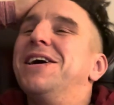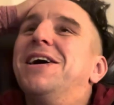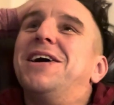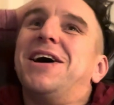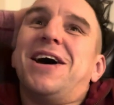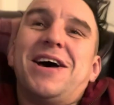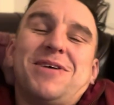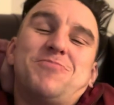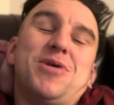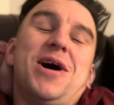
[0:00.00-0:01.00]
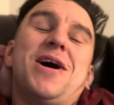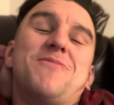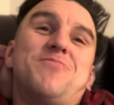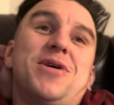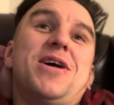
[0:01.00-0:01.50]
yeah,
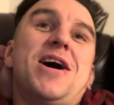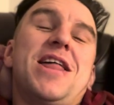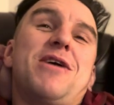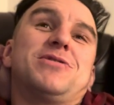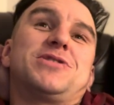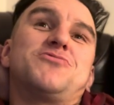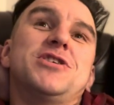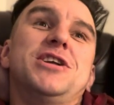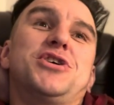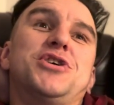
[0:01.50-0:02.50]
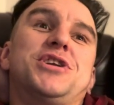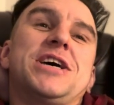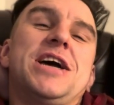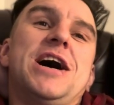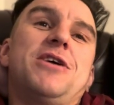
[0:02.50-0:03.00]
but no, that was a really good
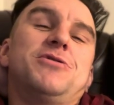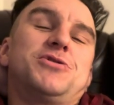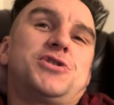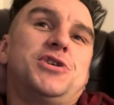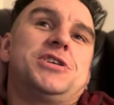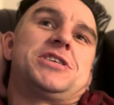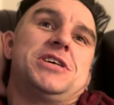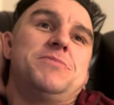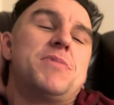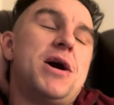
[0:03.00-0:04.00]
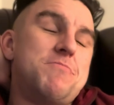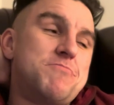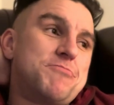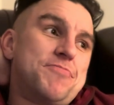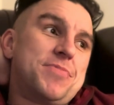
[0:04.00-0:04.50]
day out. It was good to see
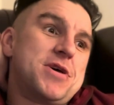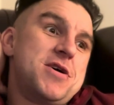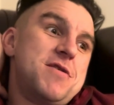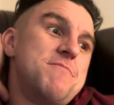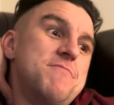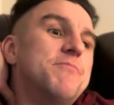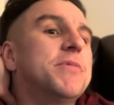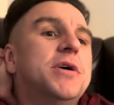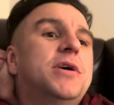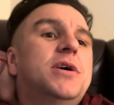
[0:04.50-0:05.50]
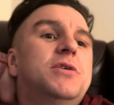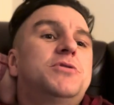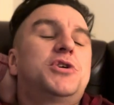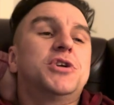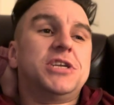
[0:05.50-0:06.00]
Mum. It
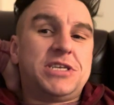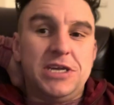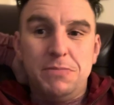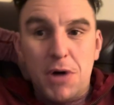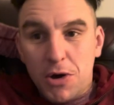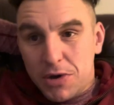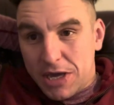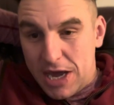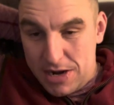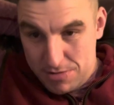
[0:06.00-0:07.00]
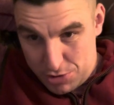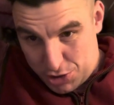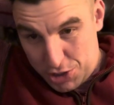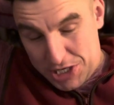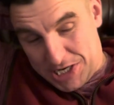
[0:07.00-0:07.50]
was good to see Mo again.
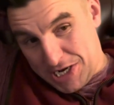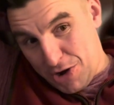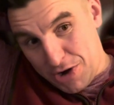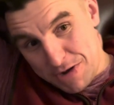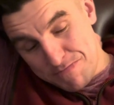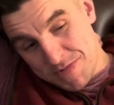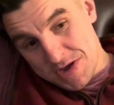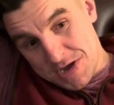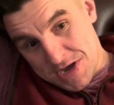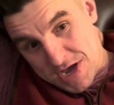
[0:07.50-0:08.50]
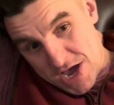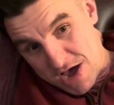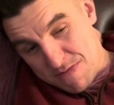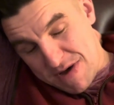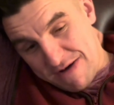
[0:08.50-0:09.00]
Good to sit on him,
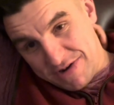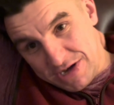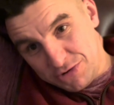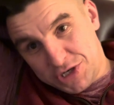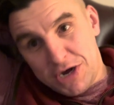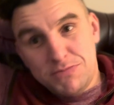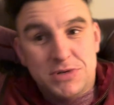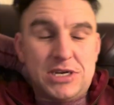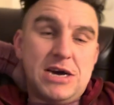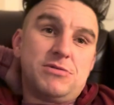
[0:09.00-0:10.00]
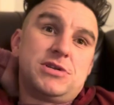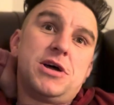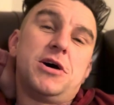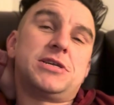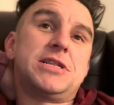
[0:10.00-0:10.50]
have a little jump. So that was
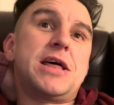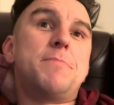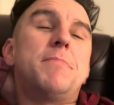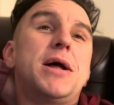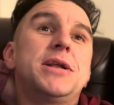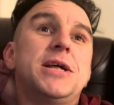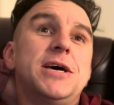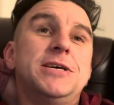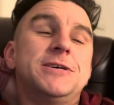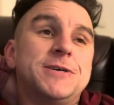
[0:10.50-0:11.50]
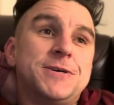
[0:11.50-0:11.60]
nice. And then Monday